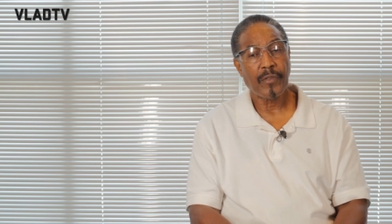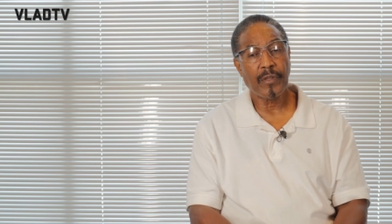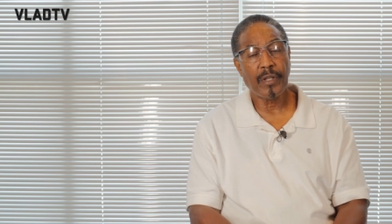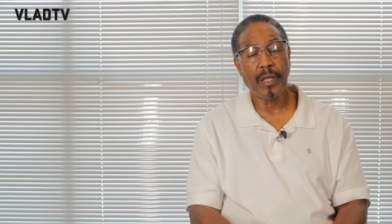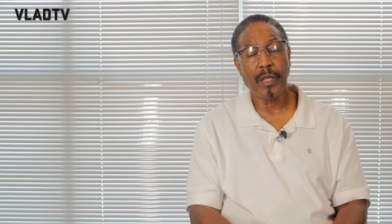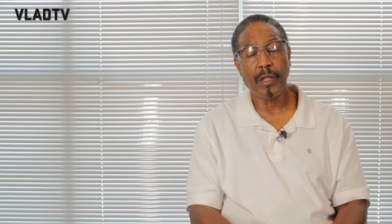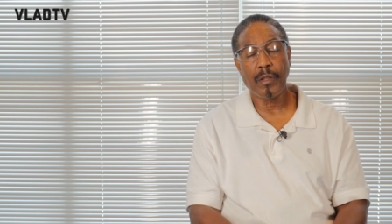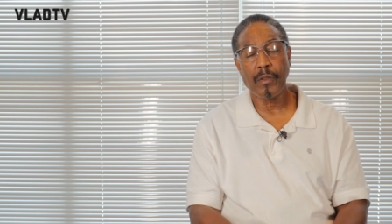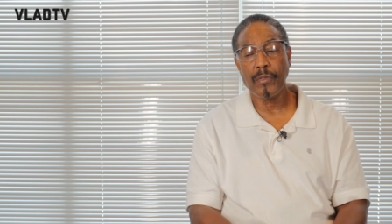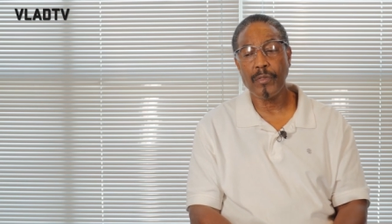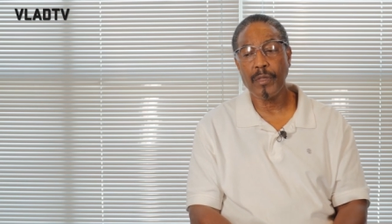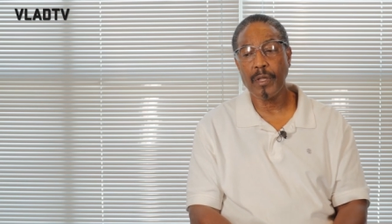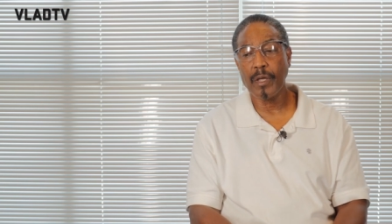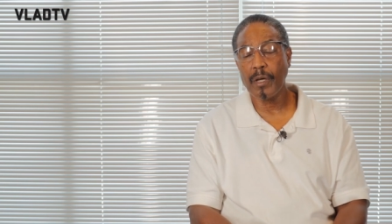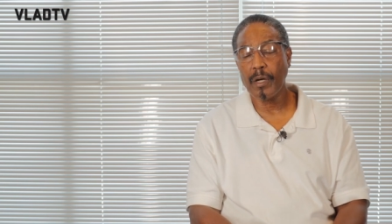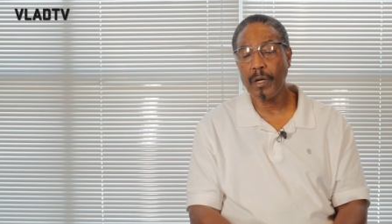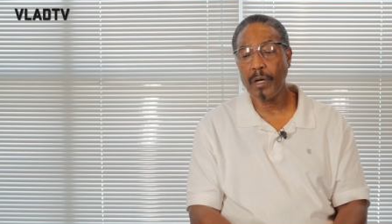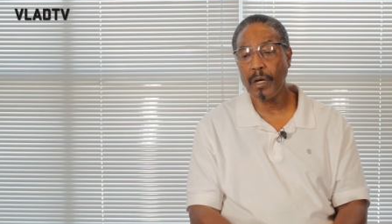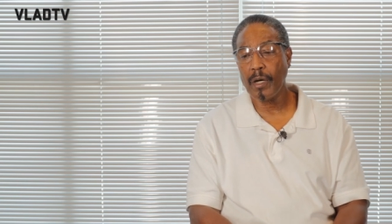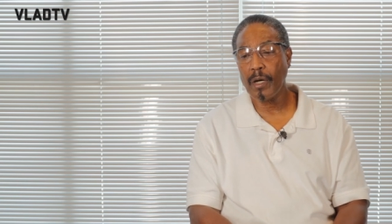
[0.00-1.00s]
They're
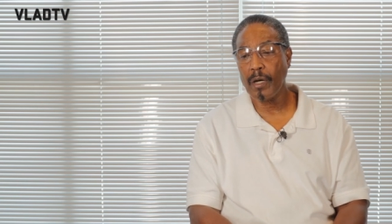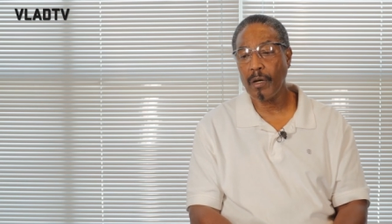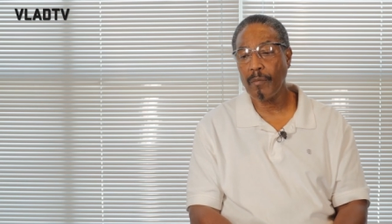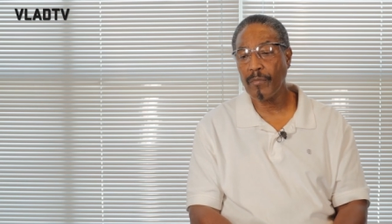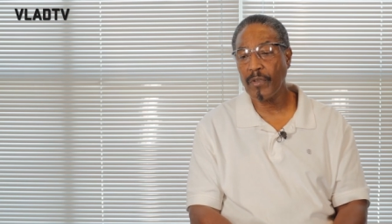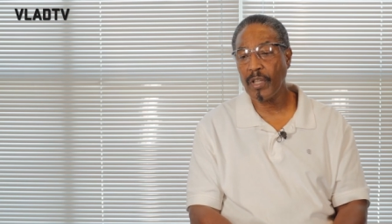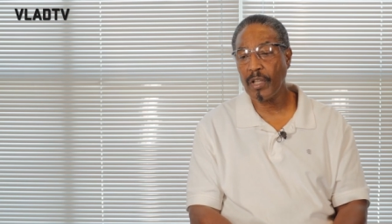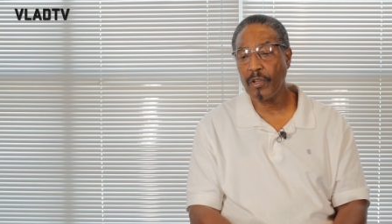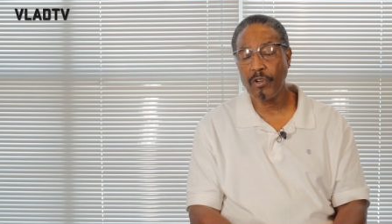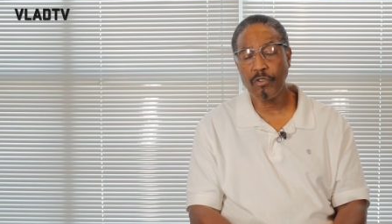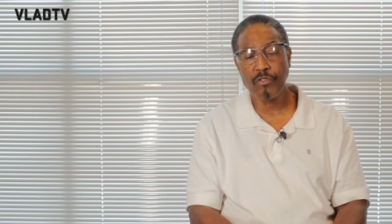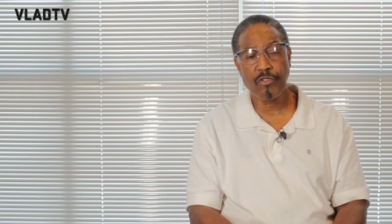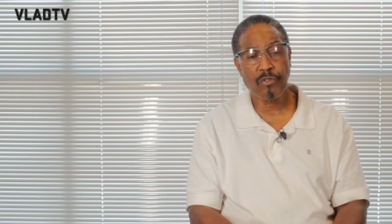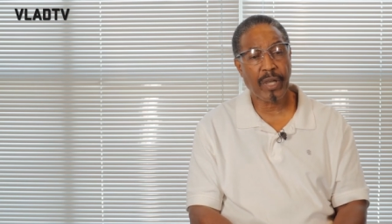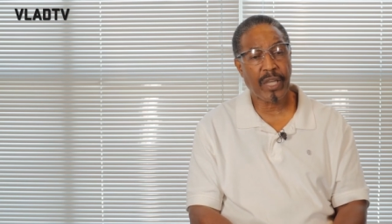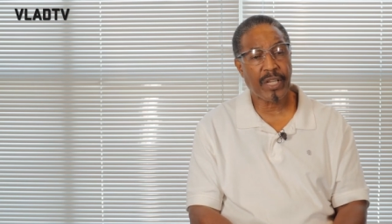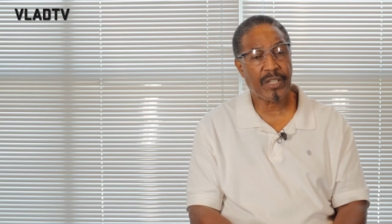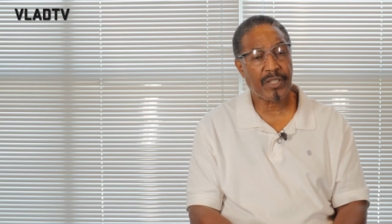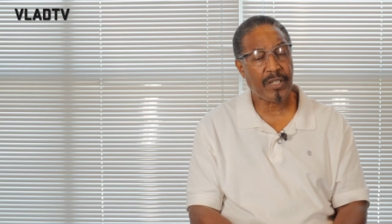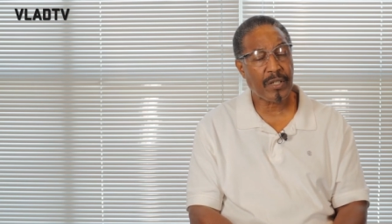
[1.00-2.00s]
they're um, they're the
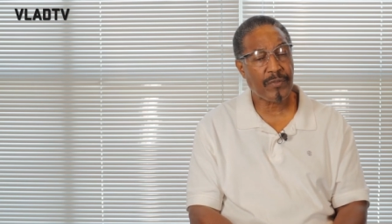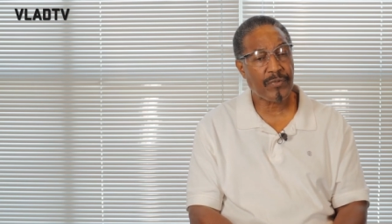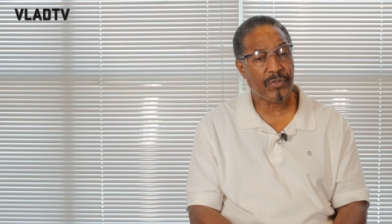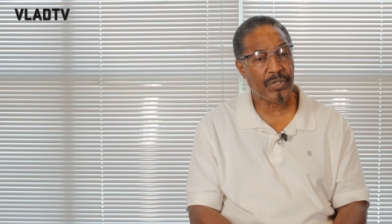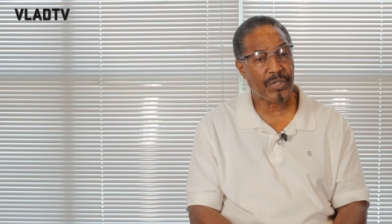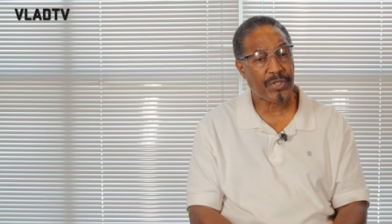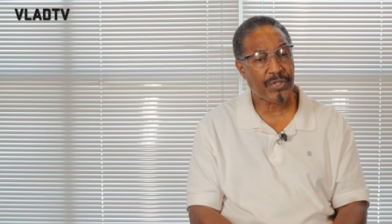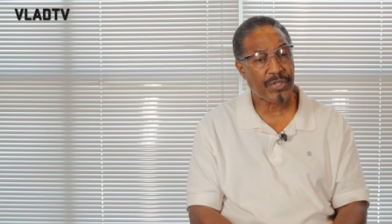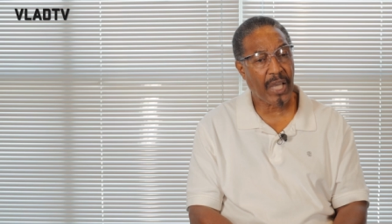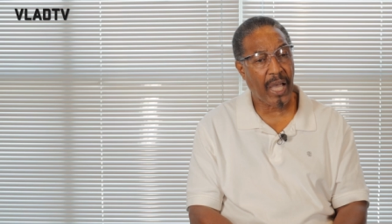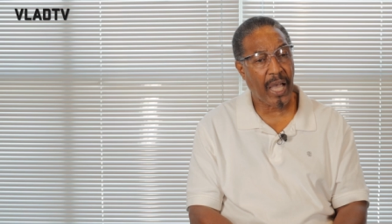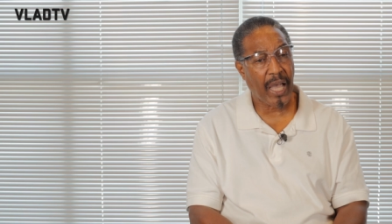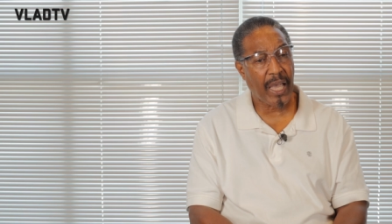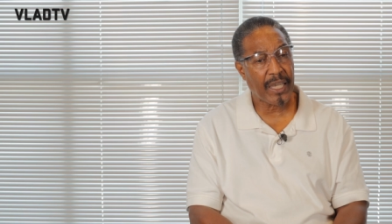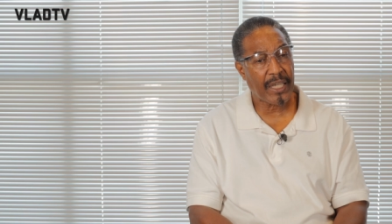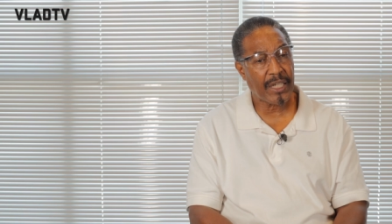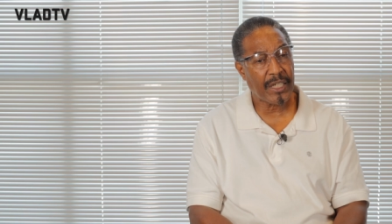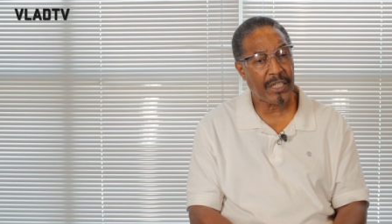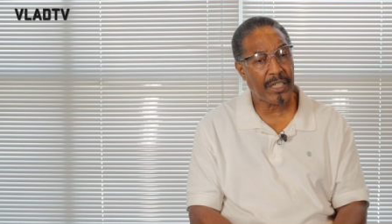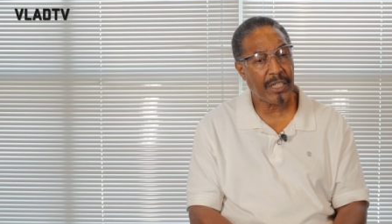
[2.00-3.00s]
dregs of
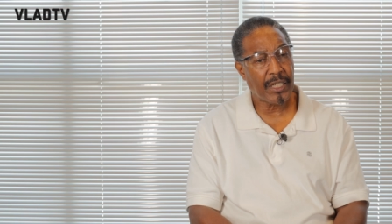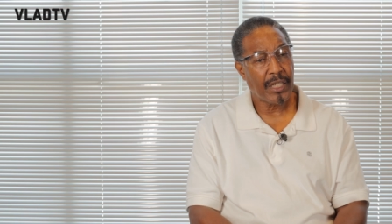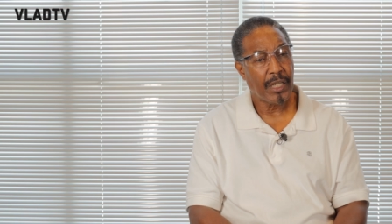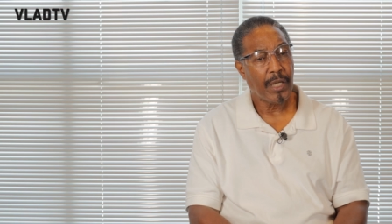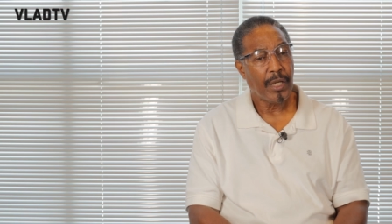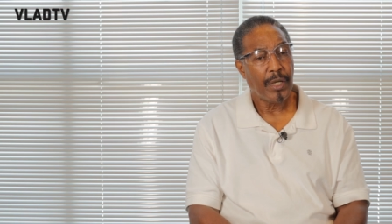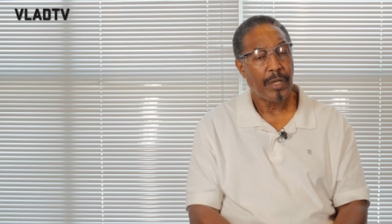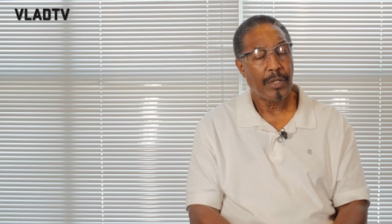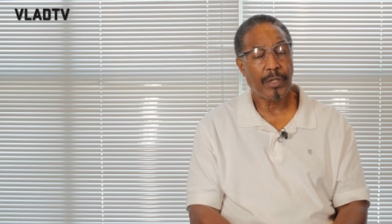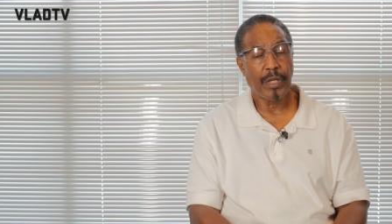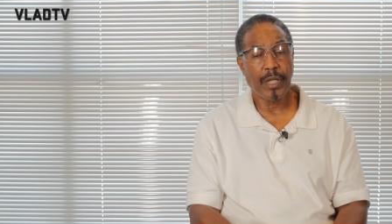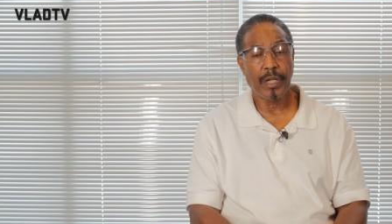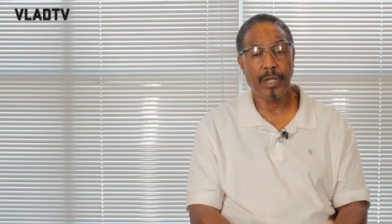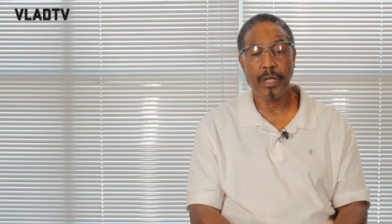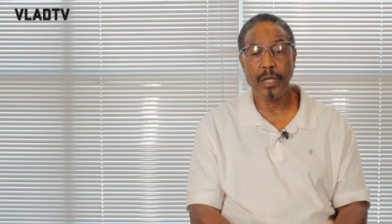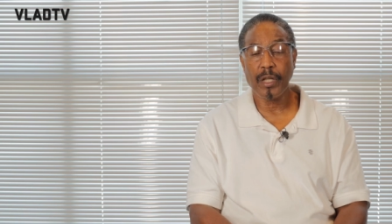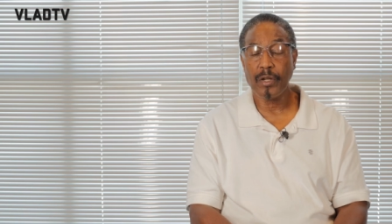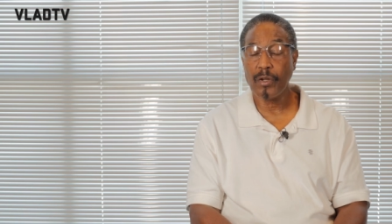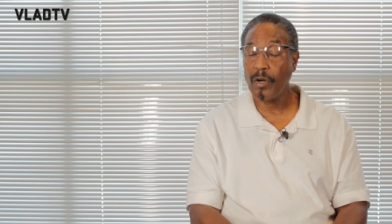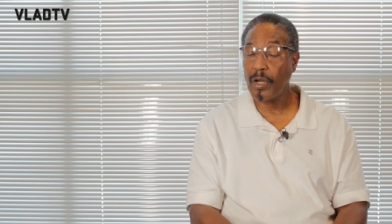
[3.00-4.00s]
society, and,
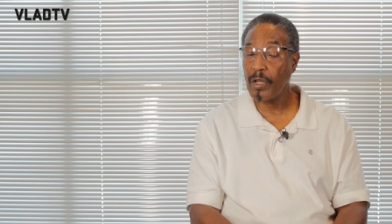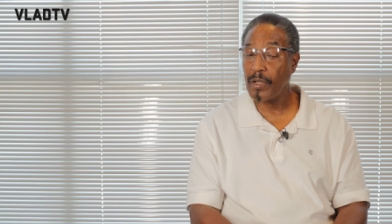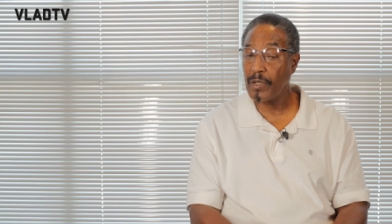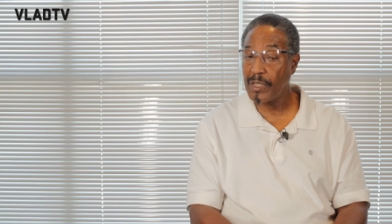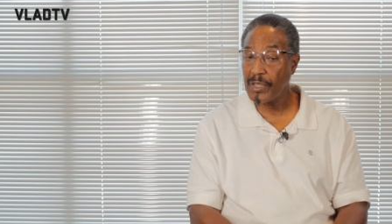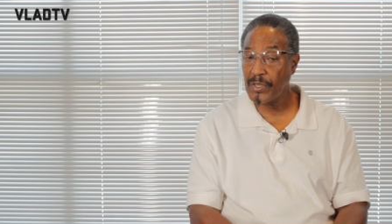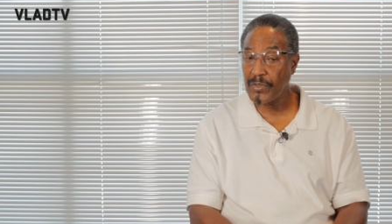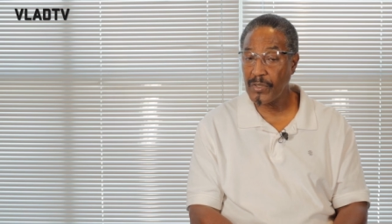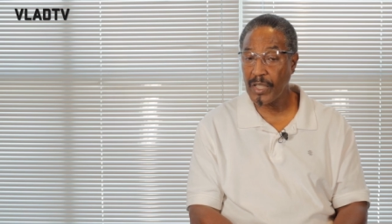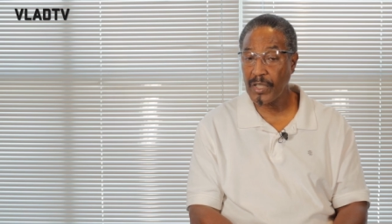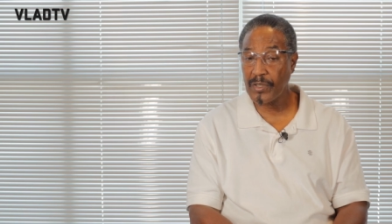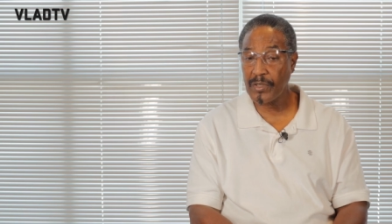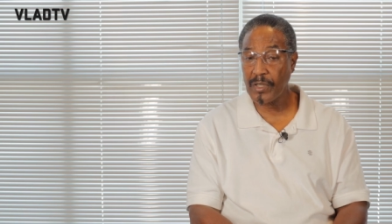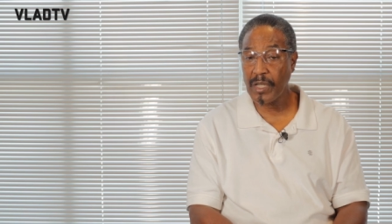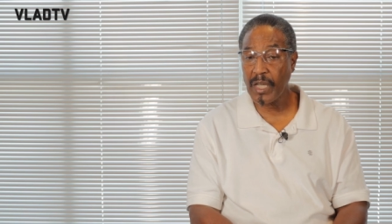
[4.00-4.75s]
and all of these things.